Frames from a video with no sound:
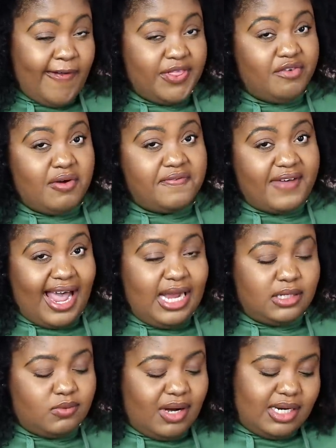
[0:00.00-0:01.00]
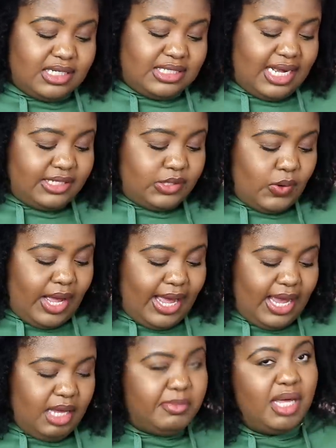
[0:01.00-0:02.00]
The refined one is not so
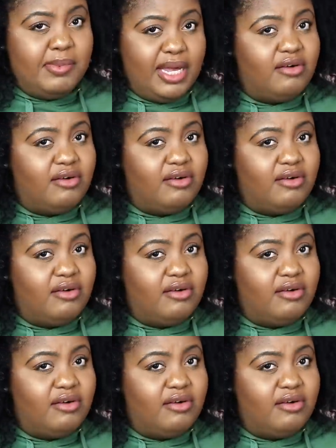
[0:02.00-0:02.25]
high. It may be